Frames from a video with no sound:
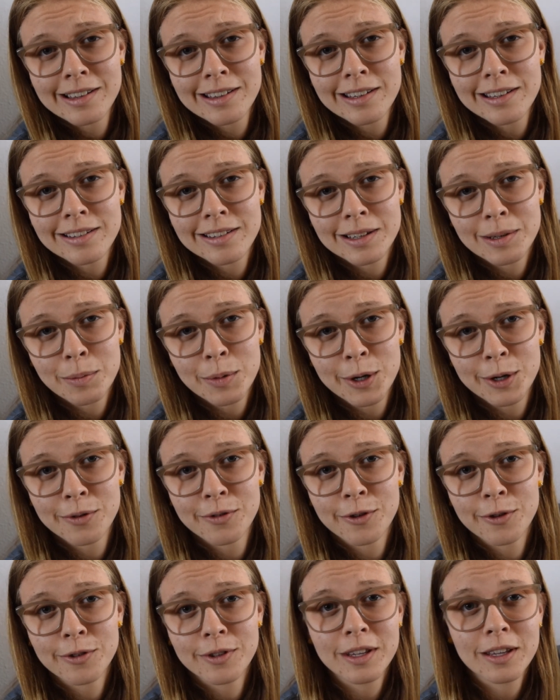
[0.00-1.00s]
Disney,
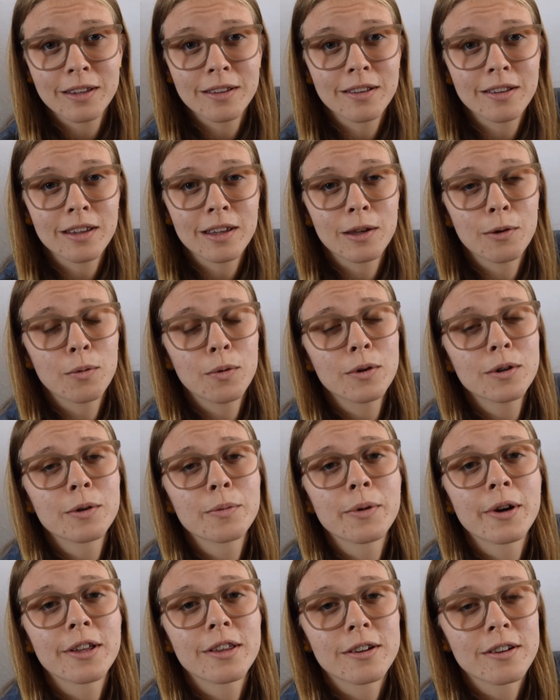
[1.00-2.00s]
Marvel, DC, Warner
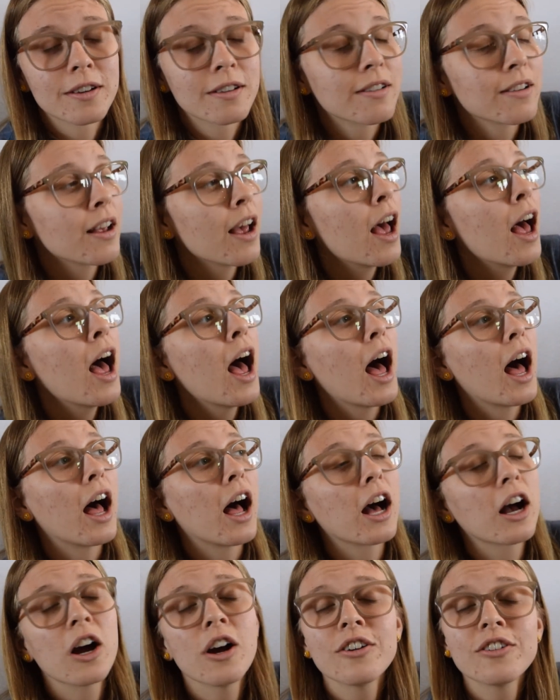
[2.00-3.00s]
Brothers,
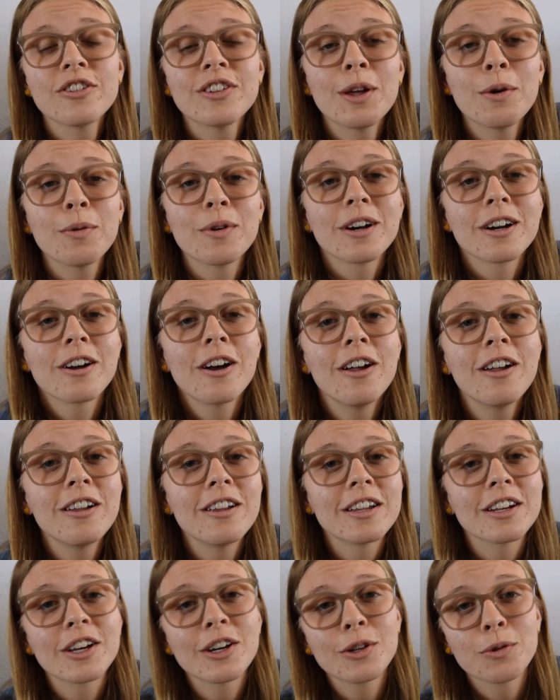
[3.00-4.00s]
Cartoon Network,
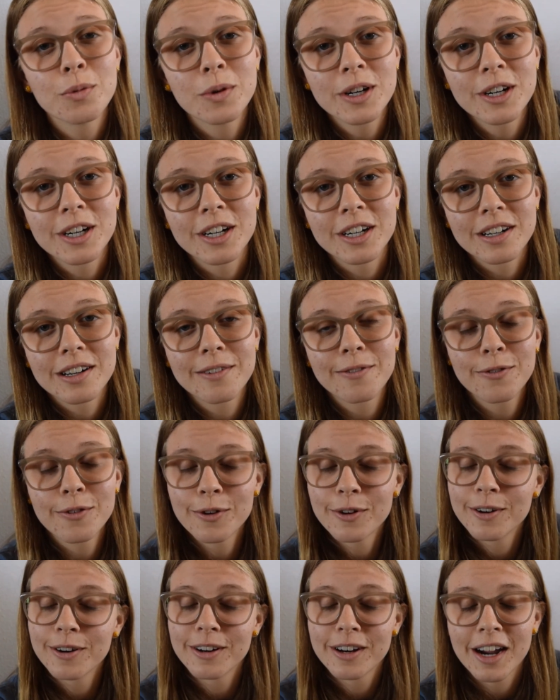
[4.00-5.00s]
all a good word
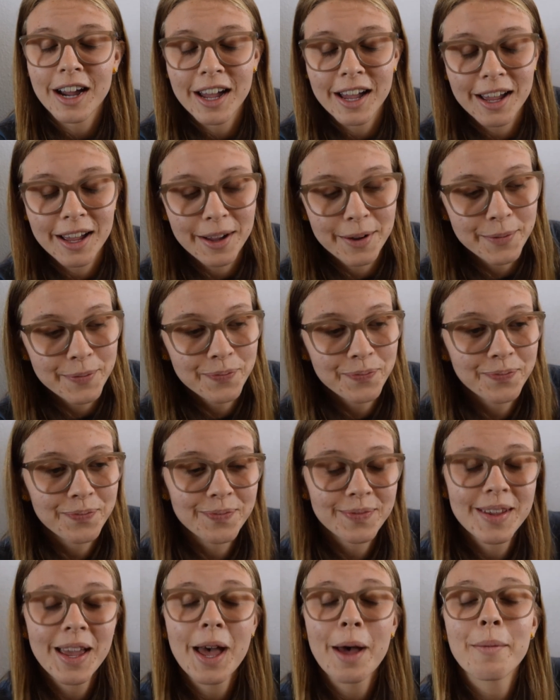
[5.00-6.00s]
for
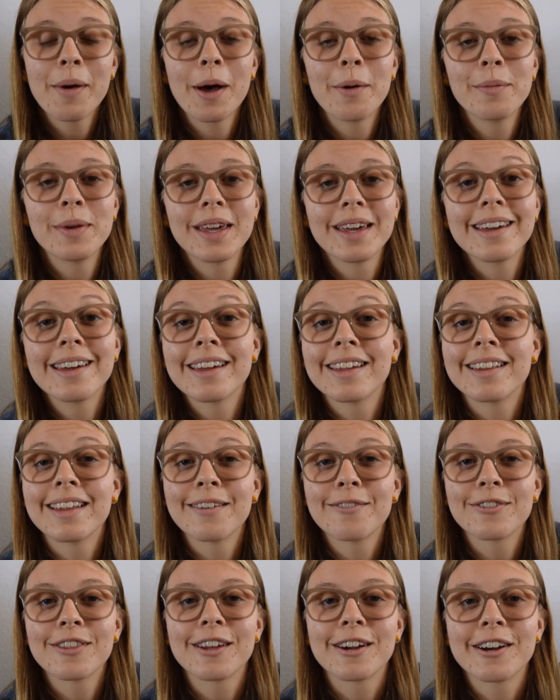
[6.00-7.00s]
about me, and
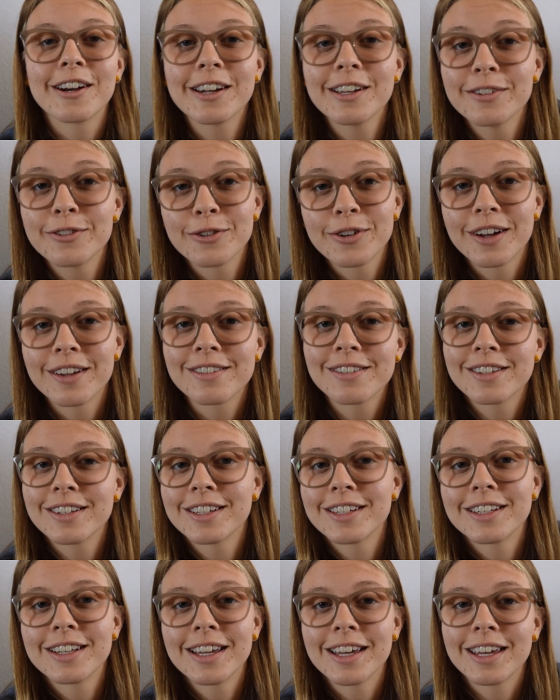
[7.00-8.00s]
if they're
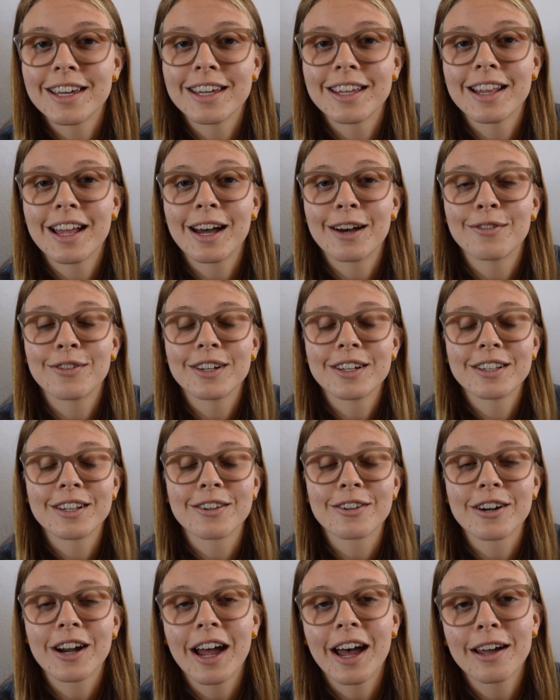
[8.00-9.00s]
interested in having
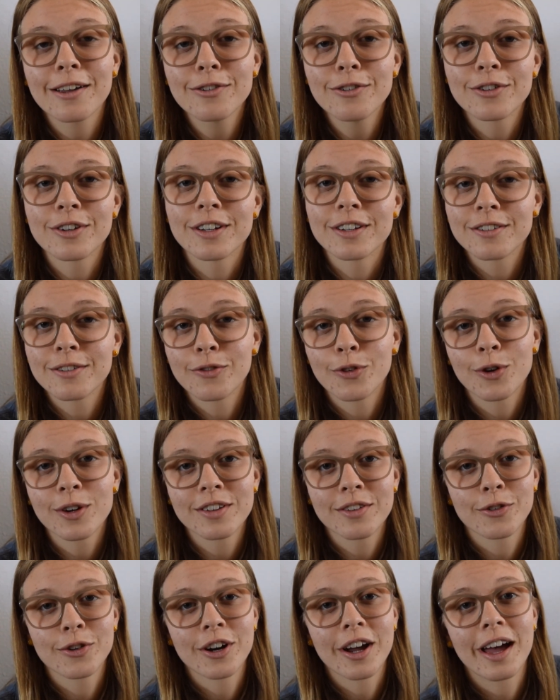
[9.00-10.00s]
another actress, a
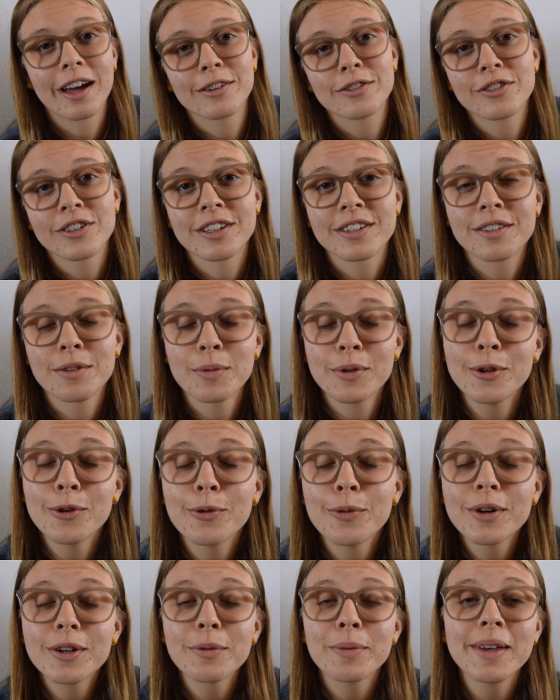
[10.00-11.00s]
voiceover actress, someone who
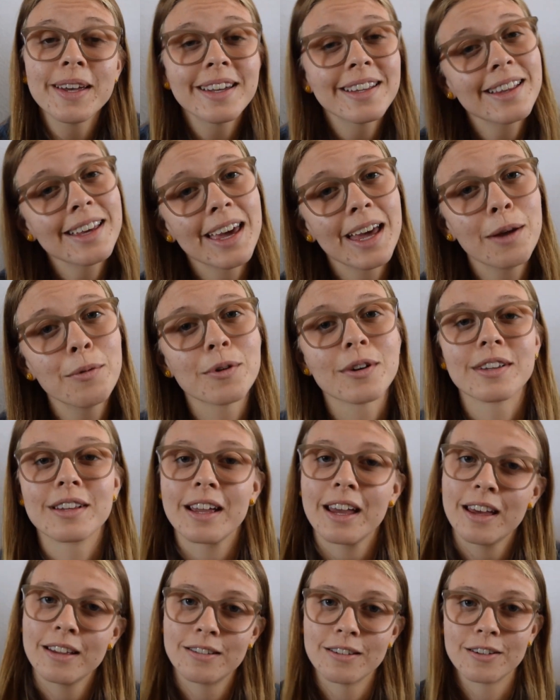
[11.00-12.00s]
works behind the camera, an
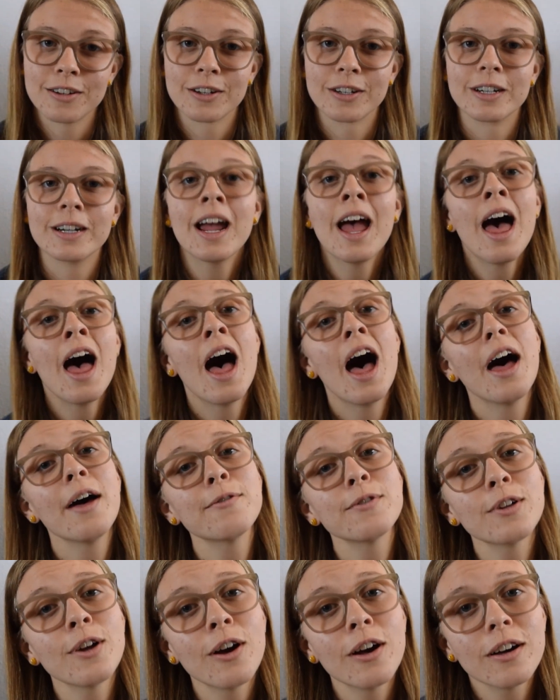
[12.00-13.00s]
editor, a
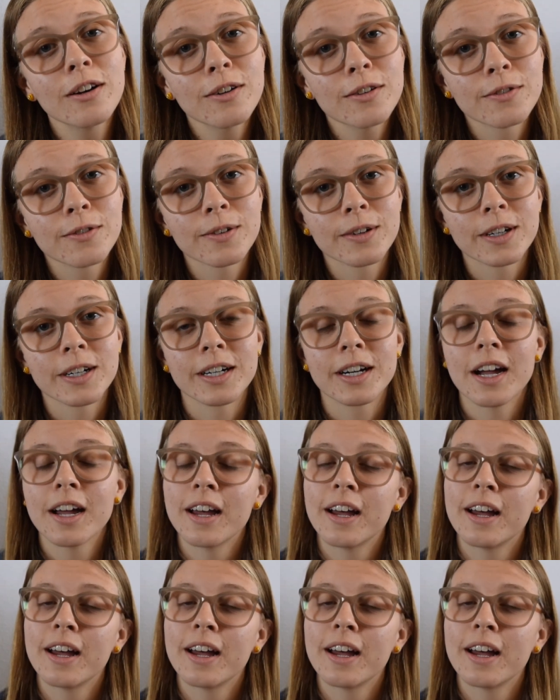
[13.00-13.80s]
photographer,